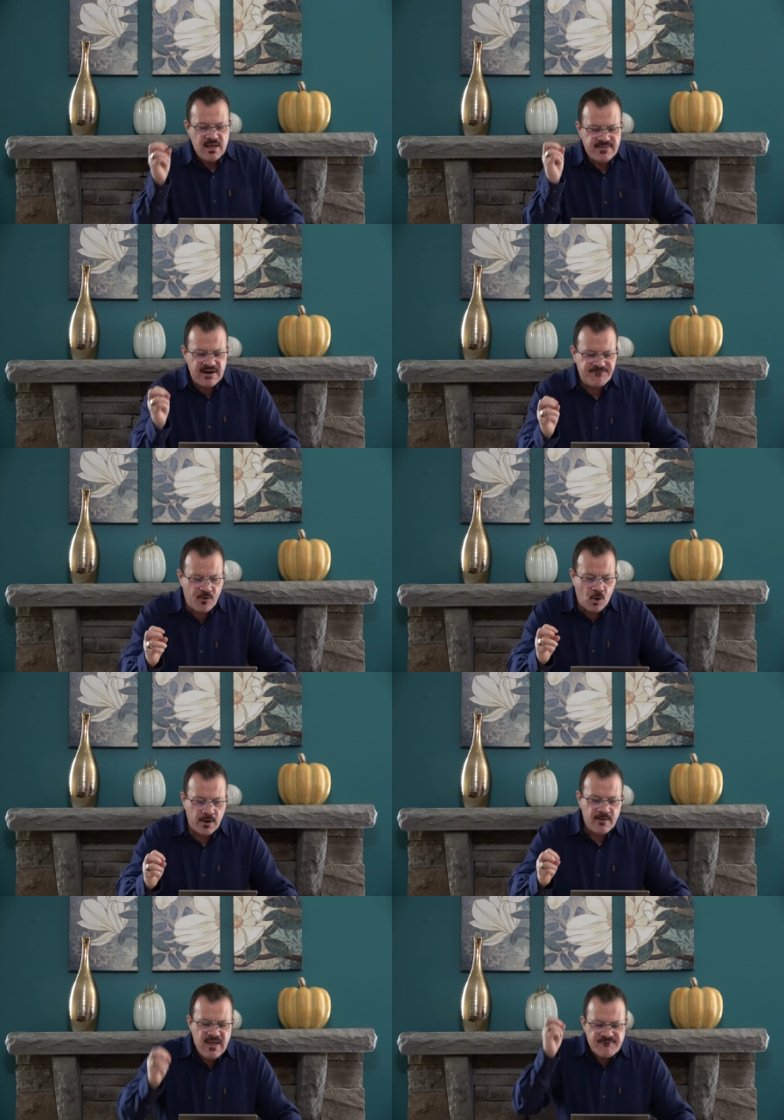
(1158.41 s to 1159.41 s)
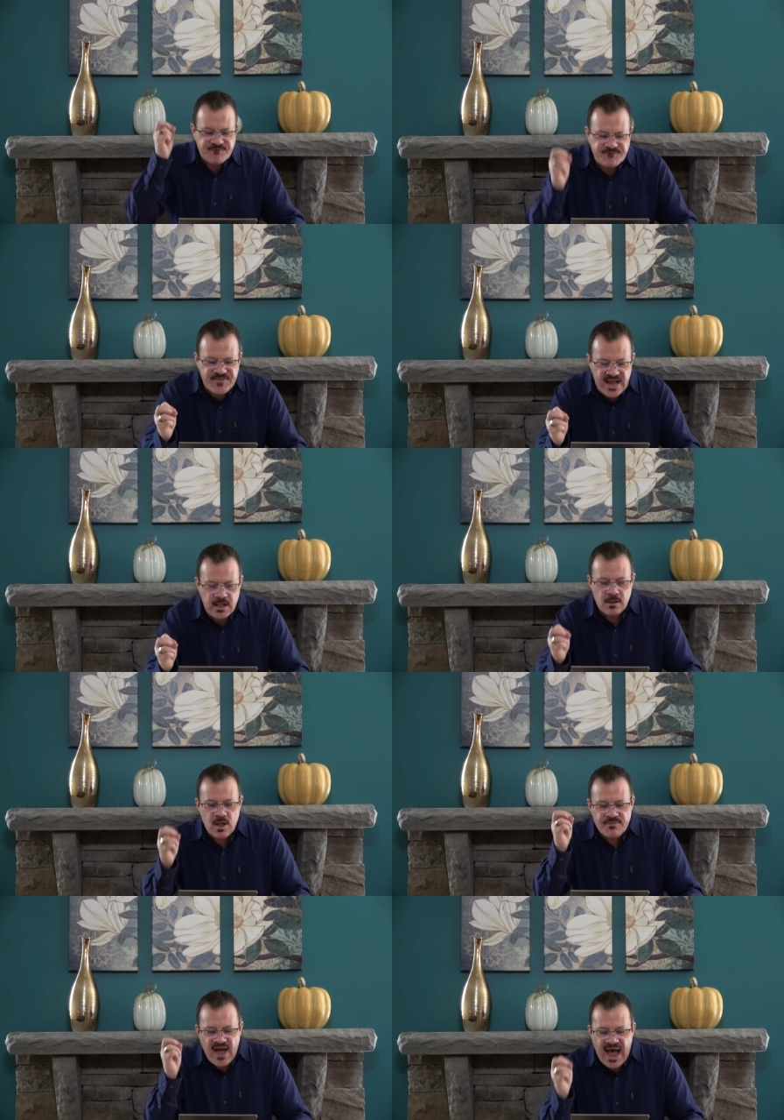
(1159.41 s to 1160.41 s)
Therefore,
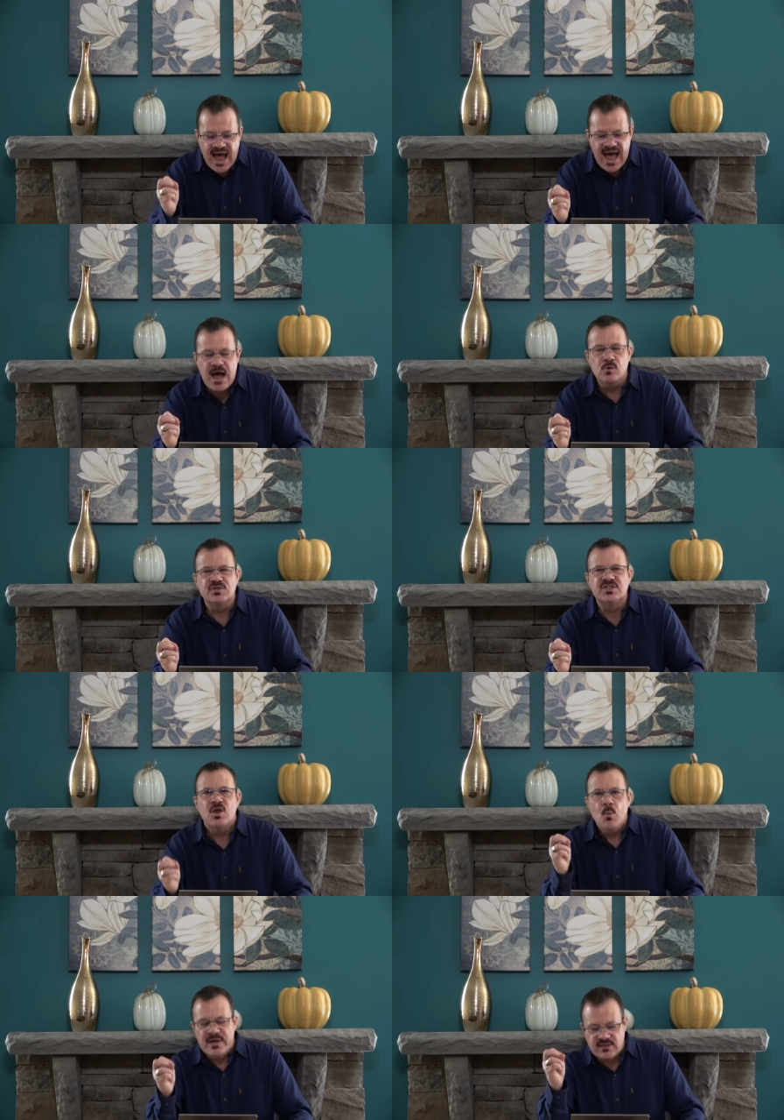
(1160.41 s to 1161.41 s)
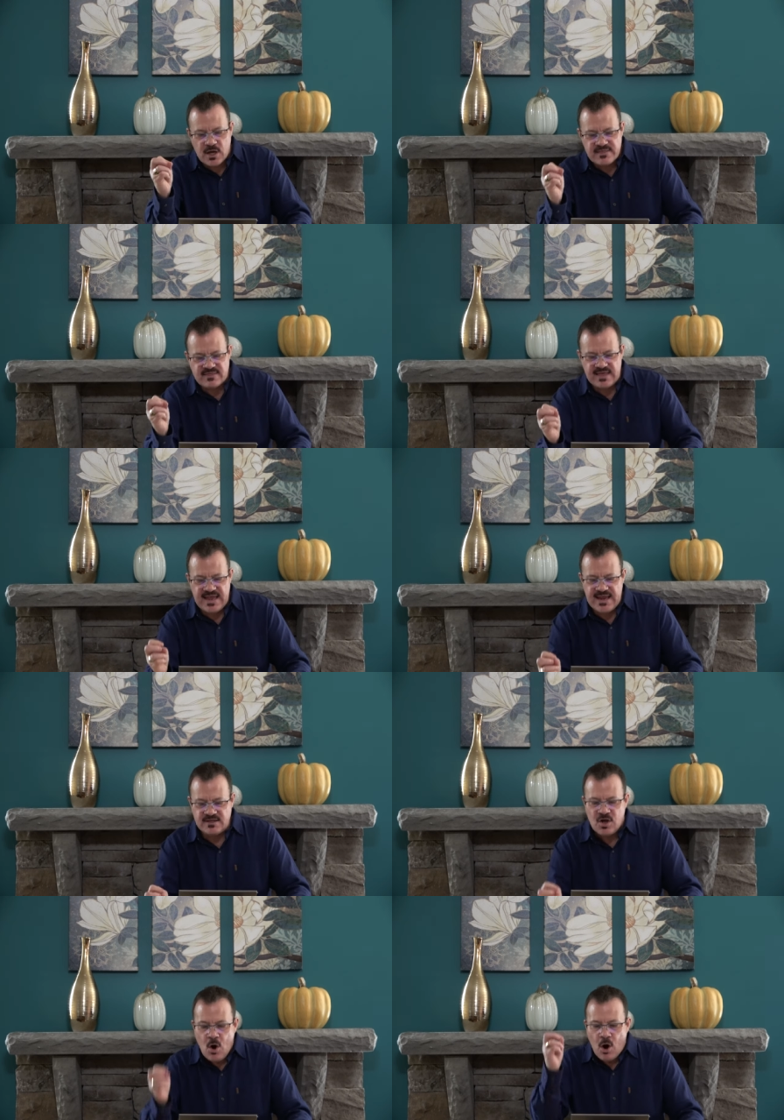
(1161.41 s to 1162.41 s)
fill the house with good
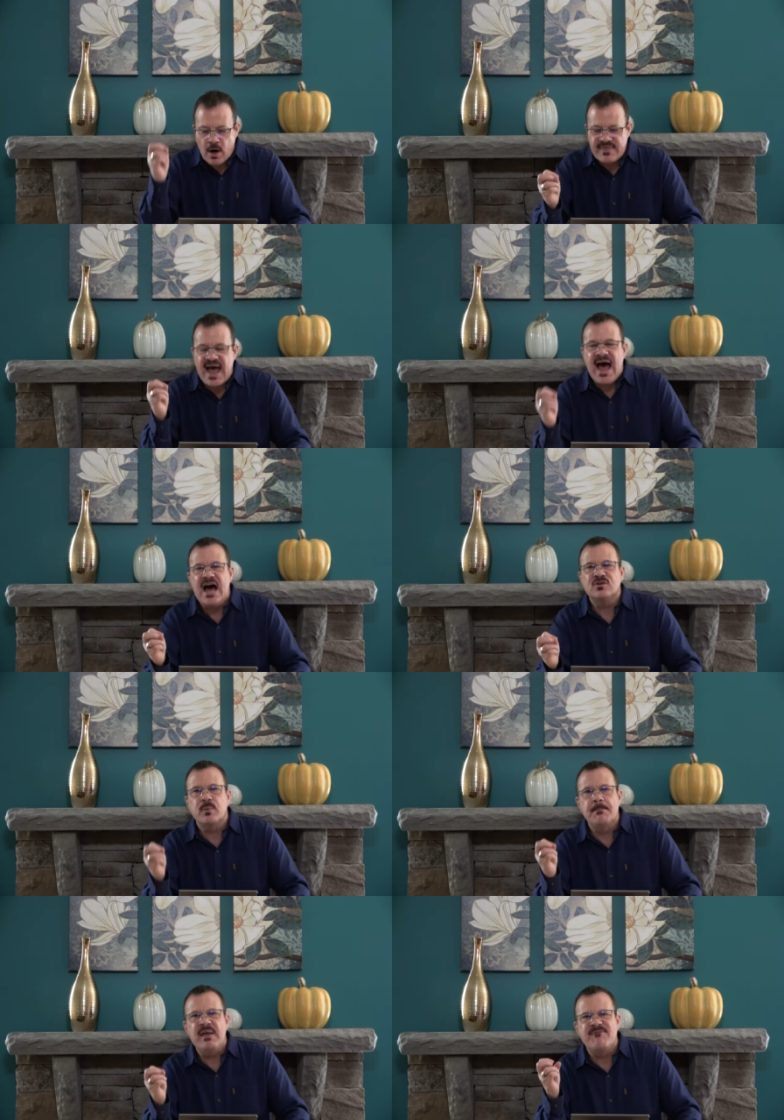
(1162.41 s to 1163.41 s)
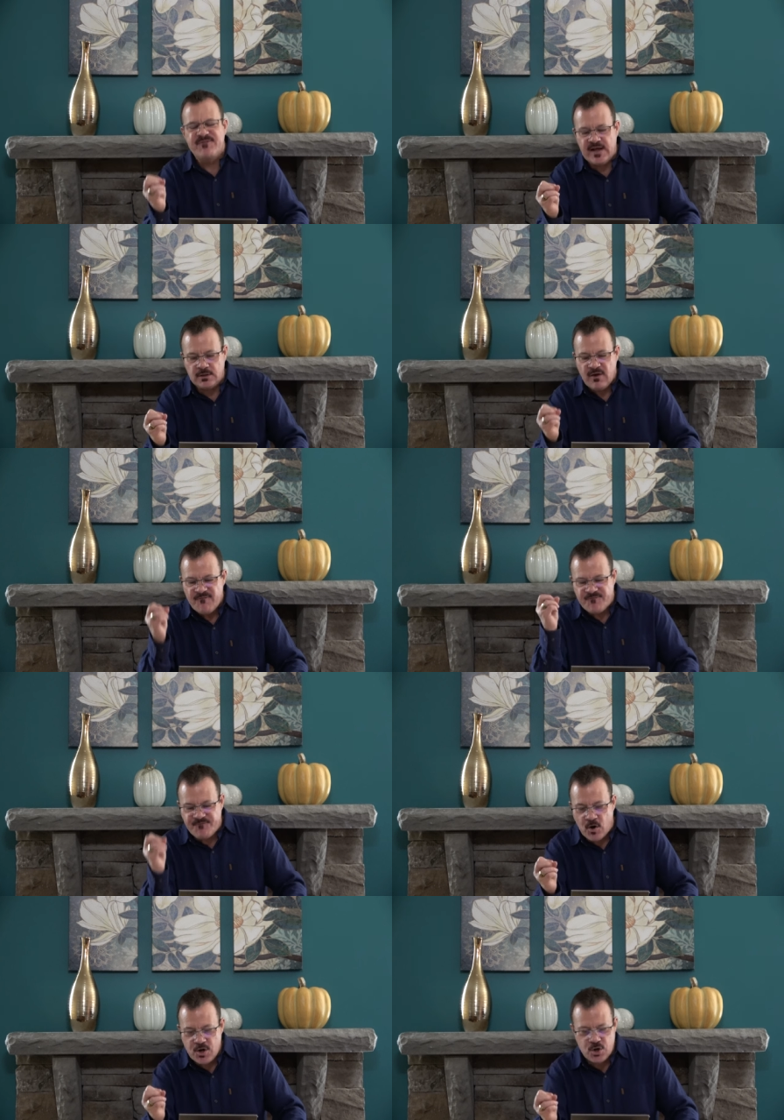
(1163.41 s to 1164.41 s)
things, or the house will be filled
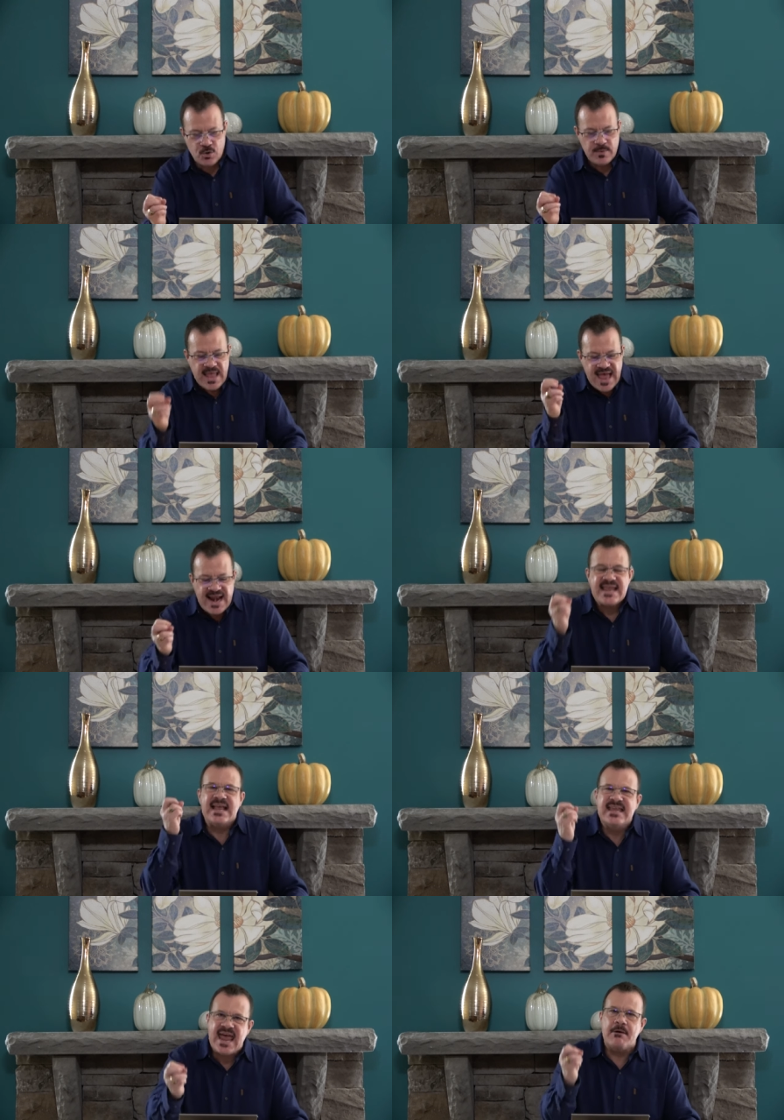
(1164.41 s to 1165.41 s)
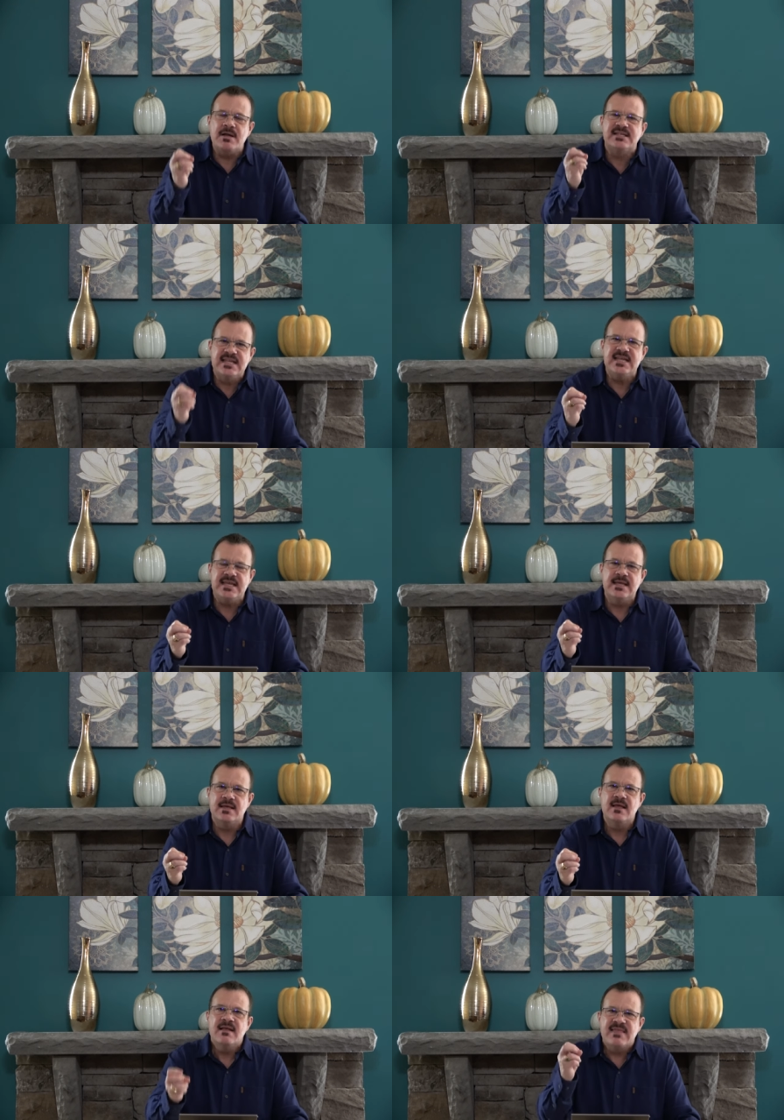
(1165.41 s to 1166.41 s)
for you. And I can guarantee
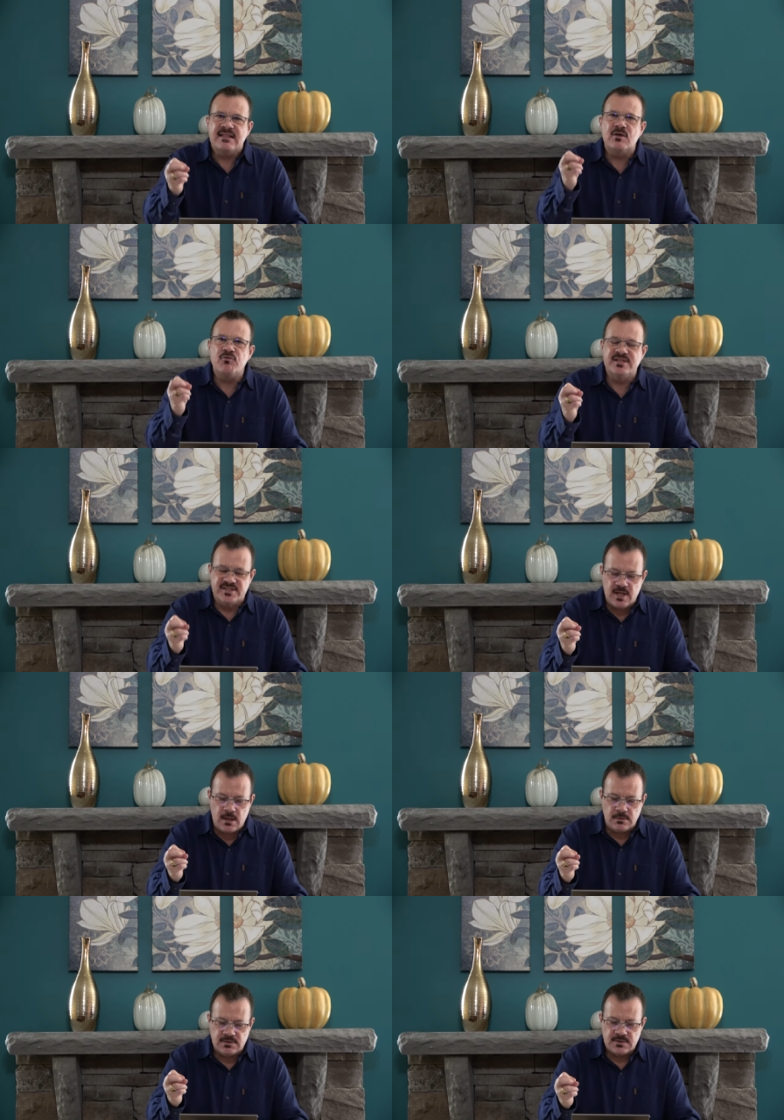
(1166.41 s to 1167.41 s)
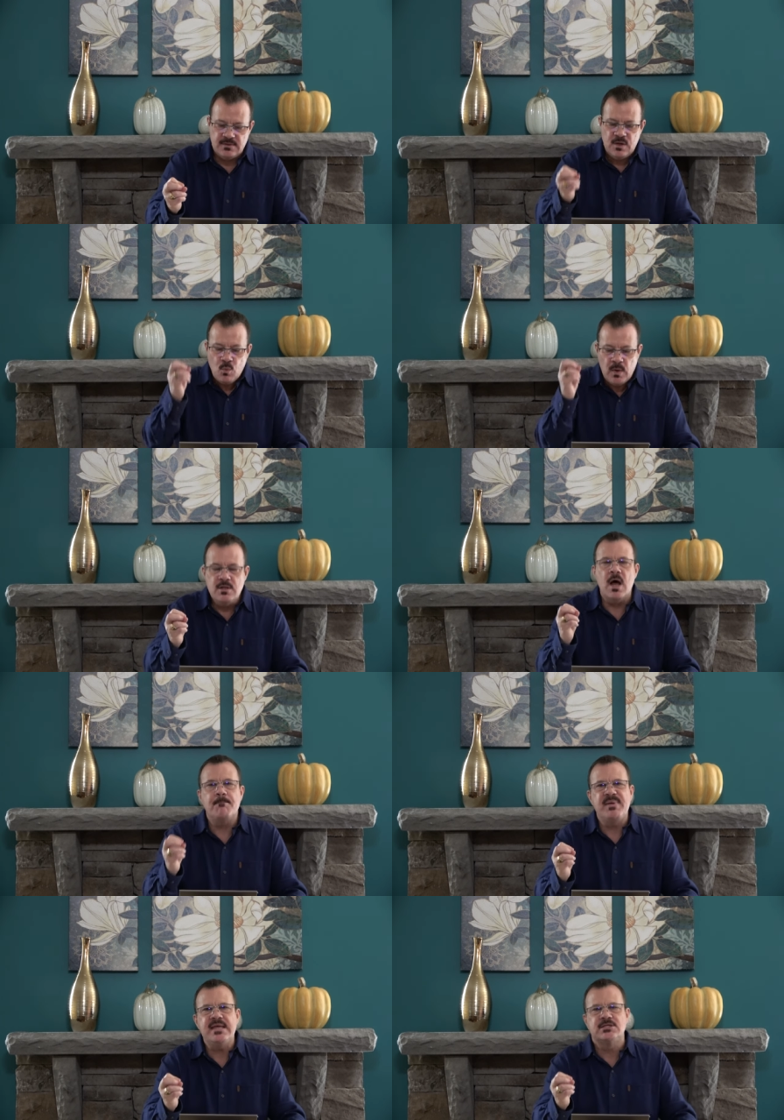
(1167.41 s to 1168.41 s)
that the result will
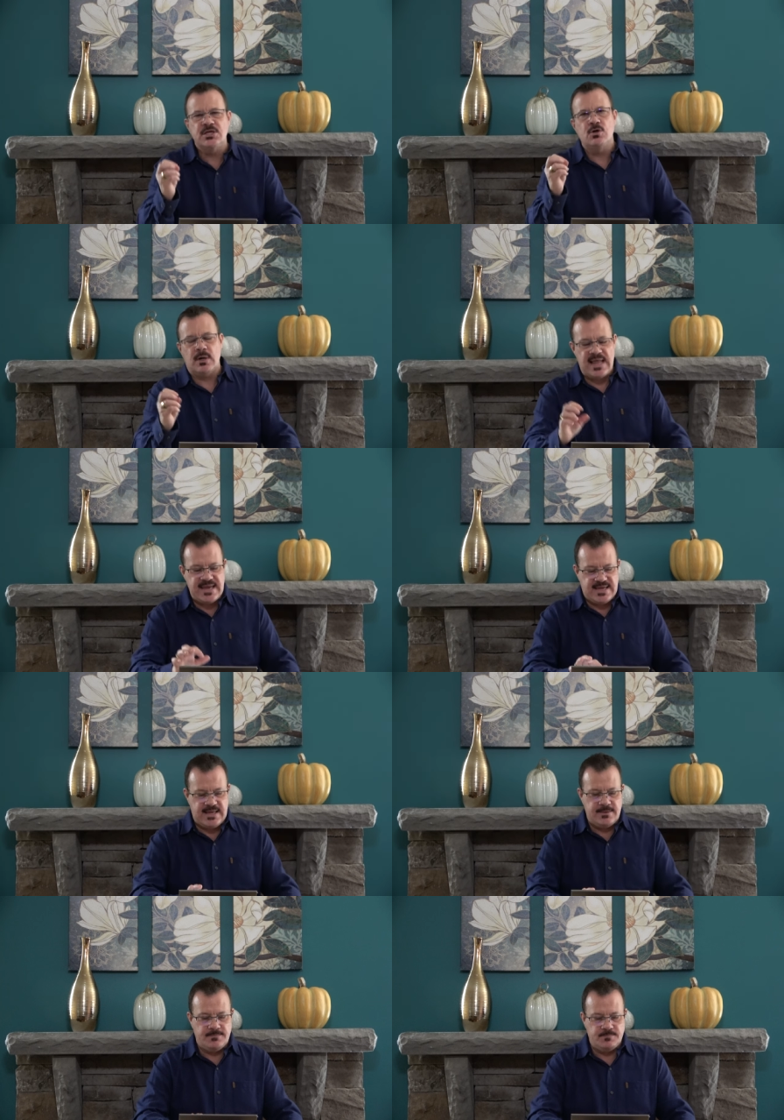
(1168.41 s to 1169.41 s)
not be to your liking.